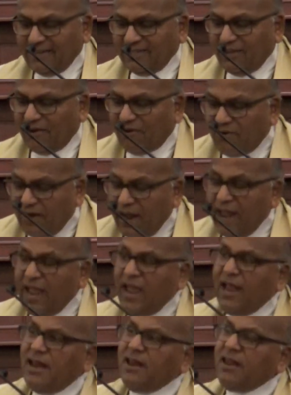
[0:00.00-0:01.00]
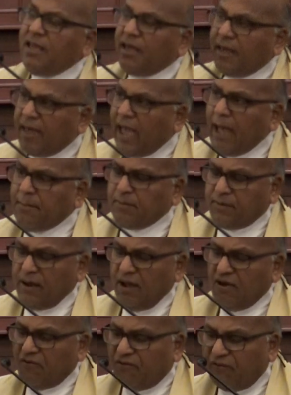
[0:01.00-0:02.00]
The rain
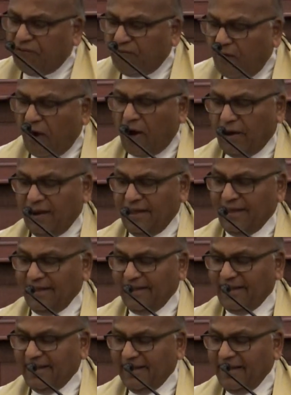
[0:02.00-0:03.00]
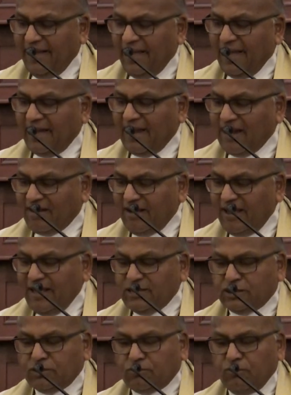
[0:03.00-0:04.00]
kept falling, and at
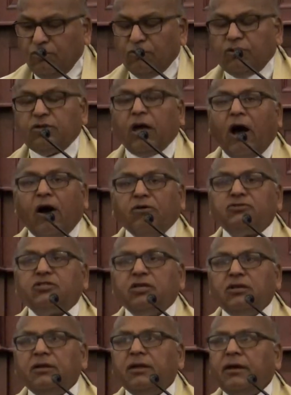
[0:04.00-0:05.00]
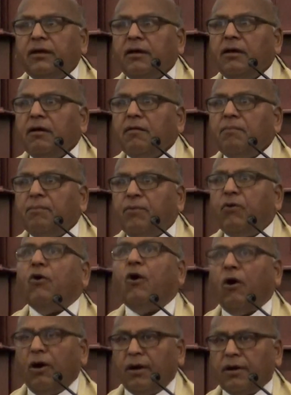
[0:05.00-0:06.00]
least 2,000
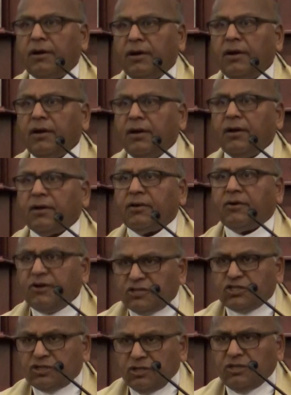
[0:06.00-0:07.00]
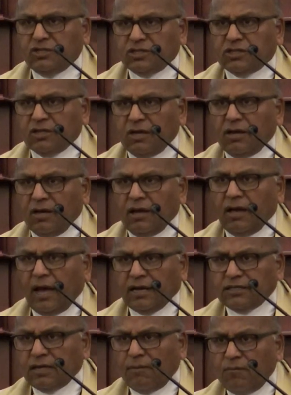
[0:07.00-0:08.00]
poor Christians
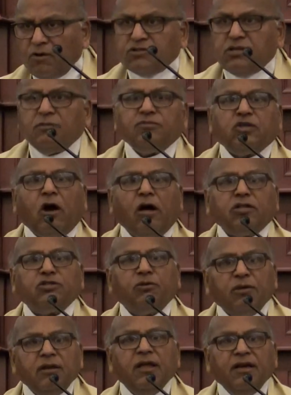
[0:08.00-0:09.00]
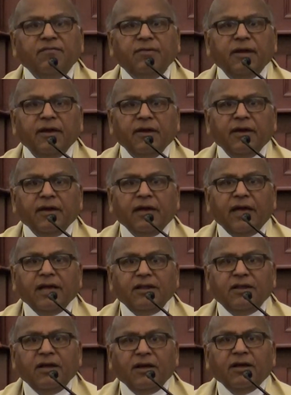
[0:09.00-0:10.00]
and some Muslims also lived
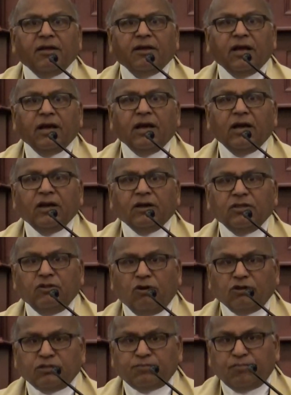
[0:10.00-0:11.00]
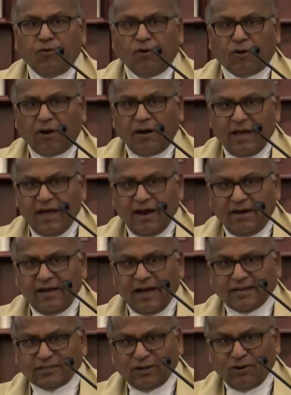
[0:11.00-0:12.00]
in those poorer
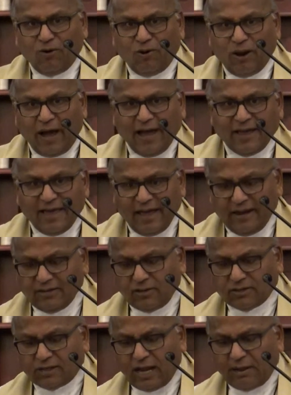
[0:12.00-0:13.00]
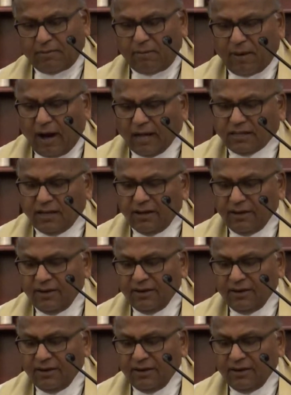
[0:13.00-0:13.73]
areas, the low-lying areas of Islamabad.